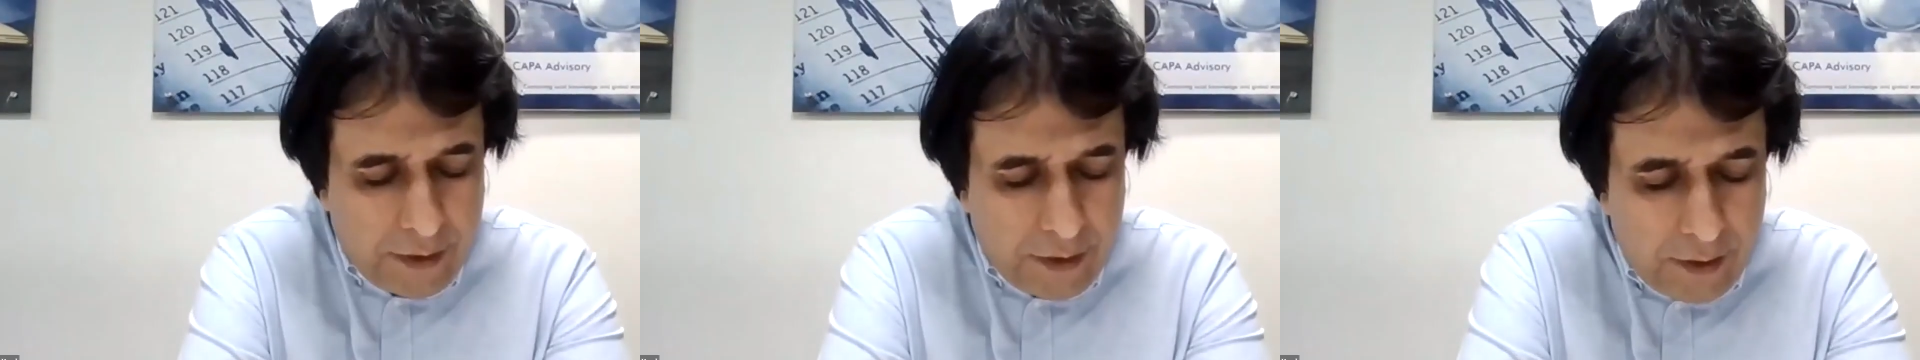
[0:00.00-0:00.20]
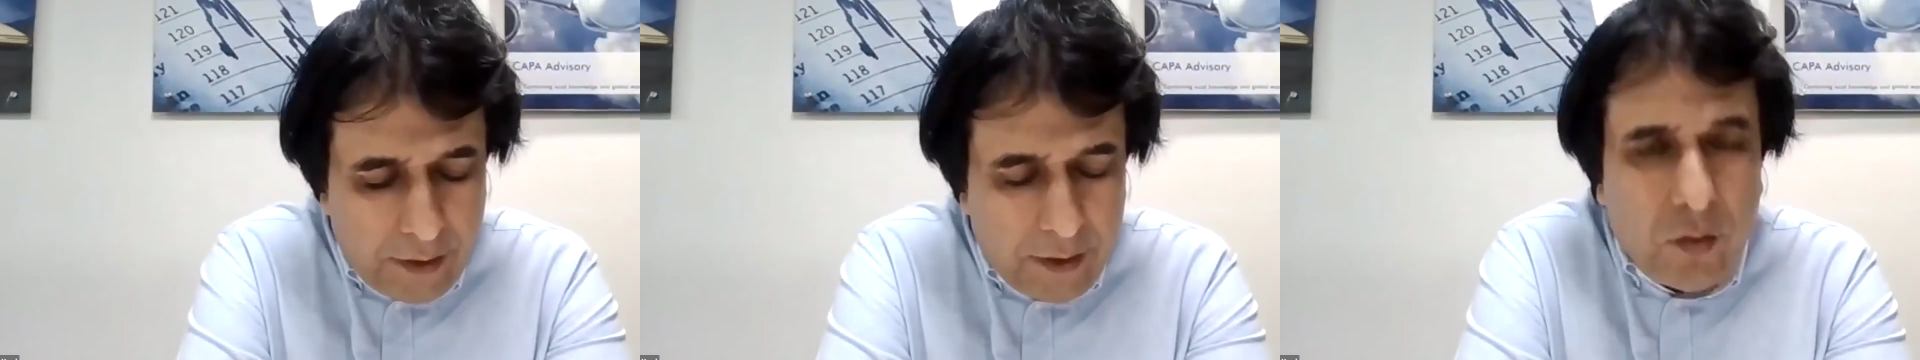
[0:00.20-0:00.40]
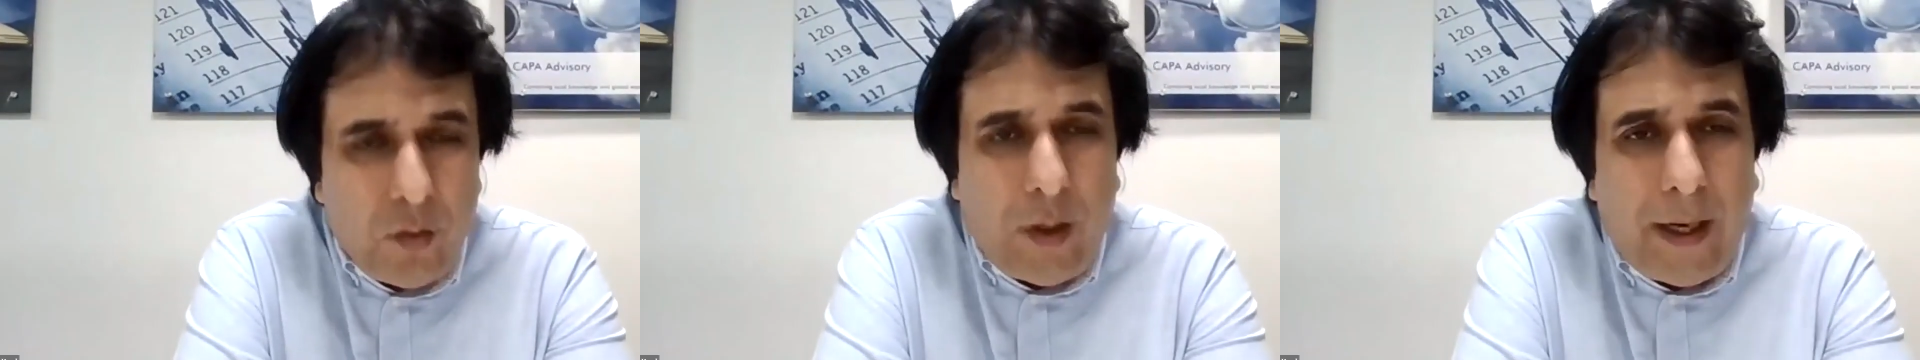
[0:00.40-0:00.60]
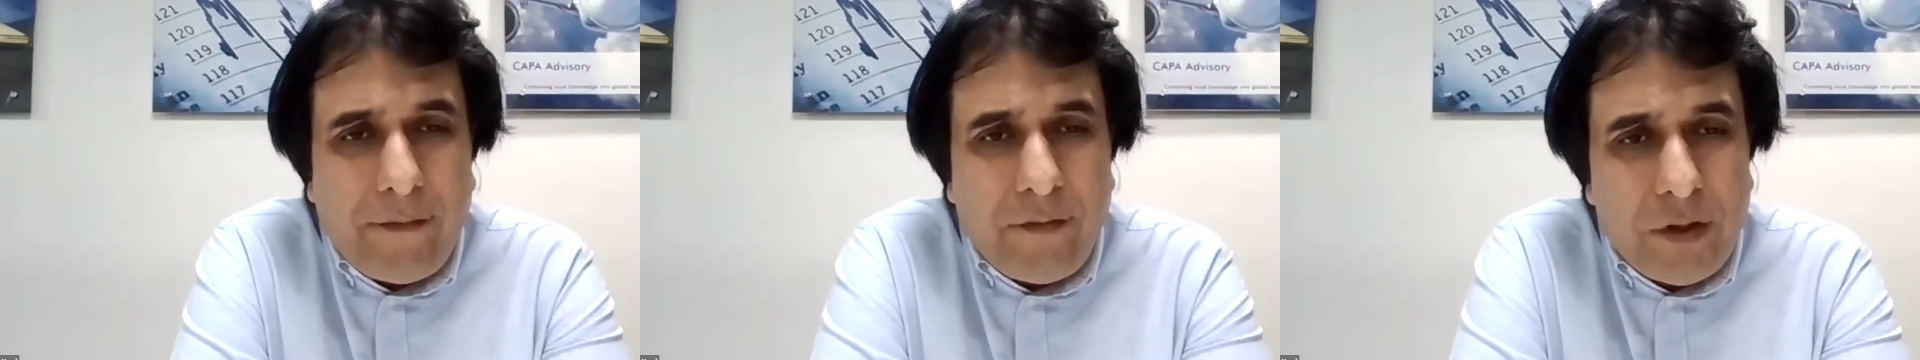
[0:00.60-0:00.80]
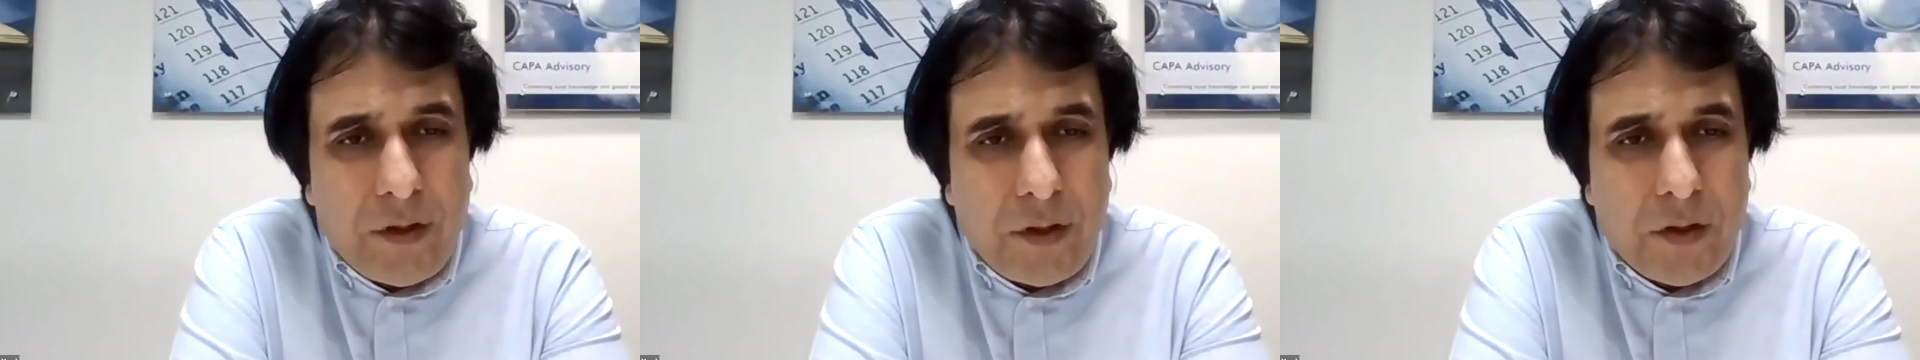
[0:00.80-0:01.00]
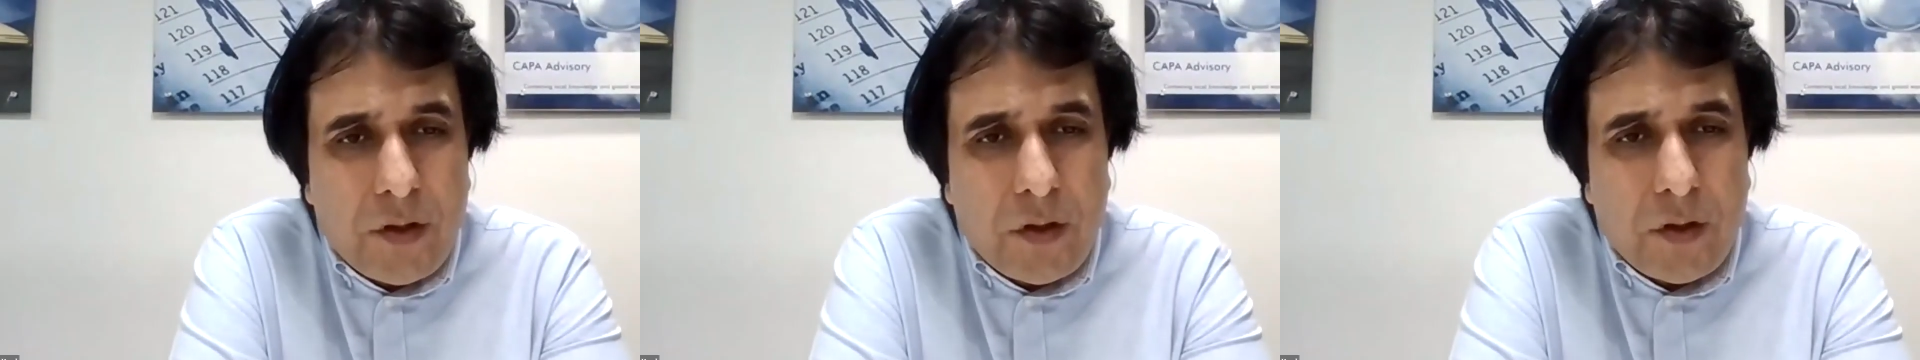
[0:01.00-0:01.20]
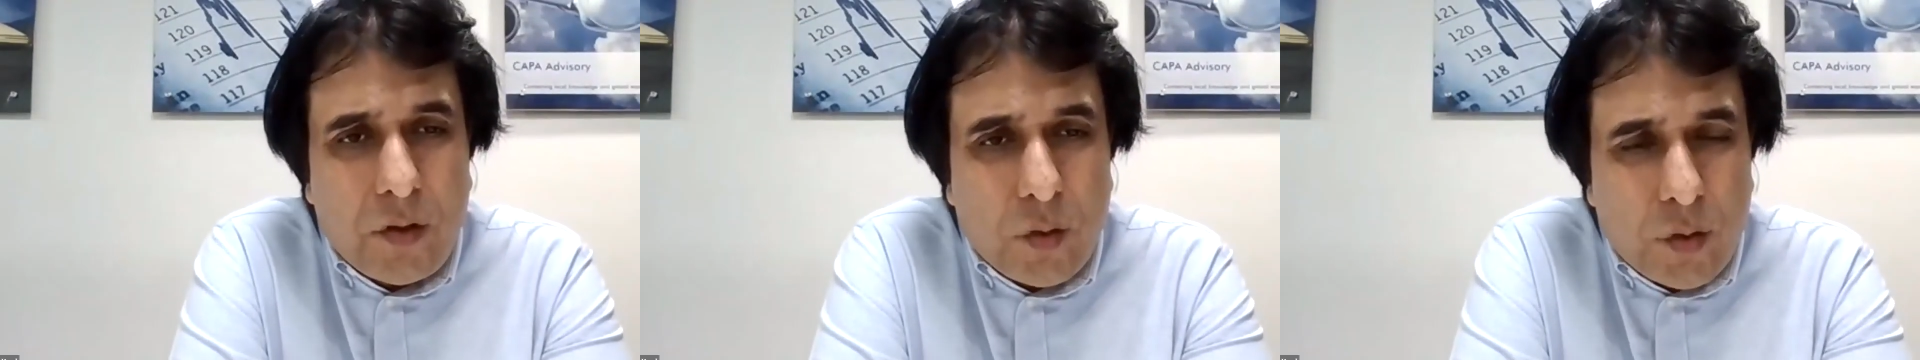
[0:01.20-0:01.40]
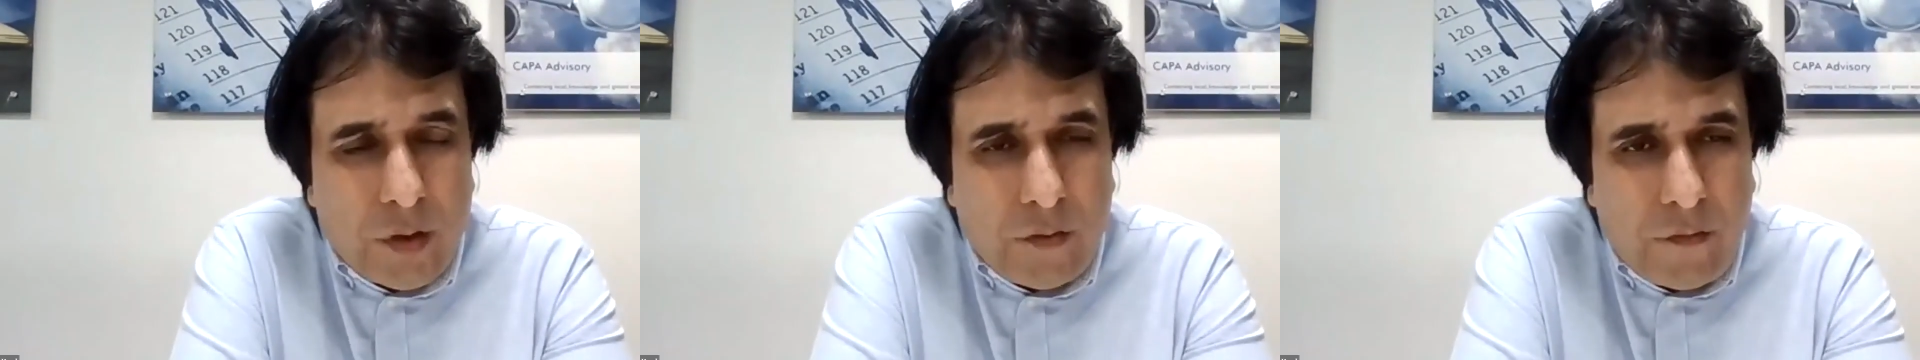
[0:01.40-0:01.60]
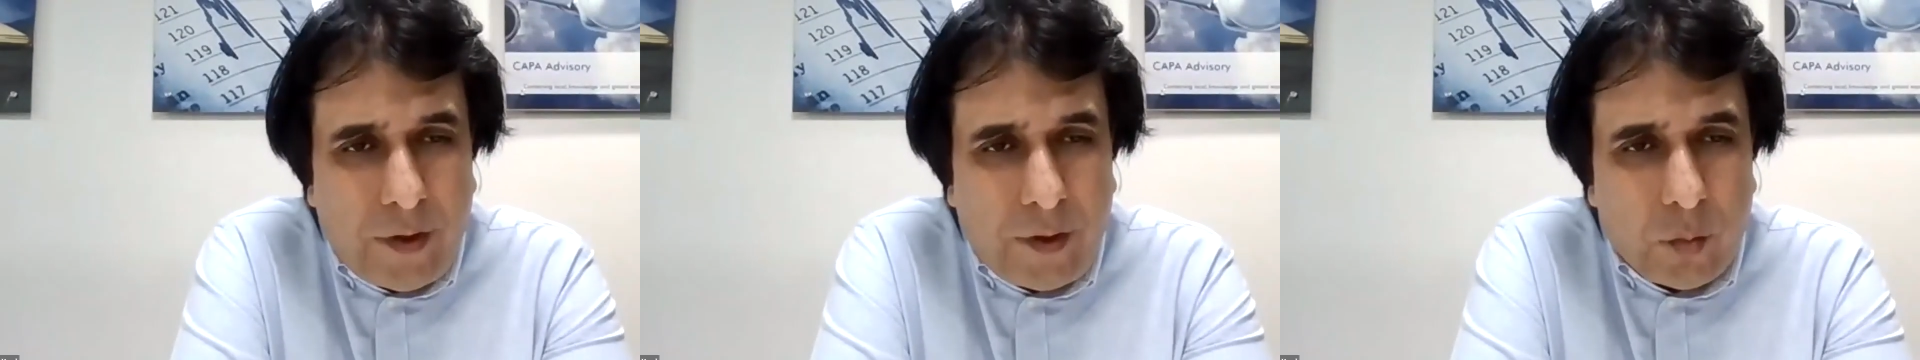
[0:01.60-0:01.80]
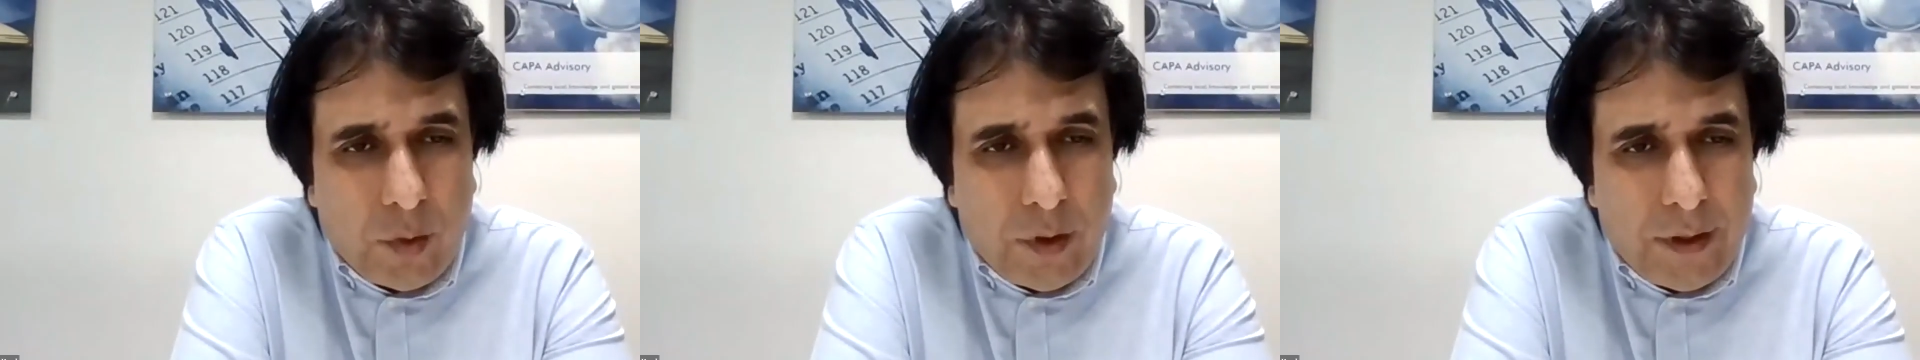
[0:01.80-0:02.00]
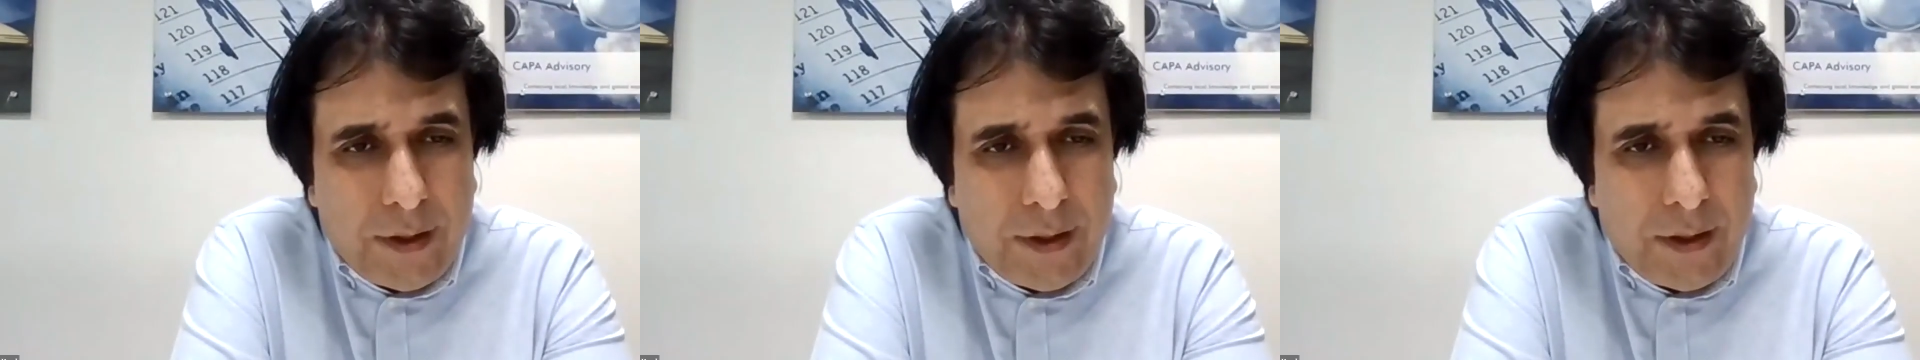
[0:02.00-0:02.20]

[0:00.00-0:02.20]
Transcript: India to have this institutional framework.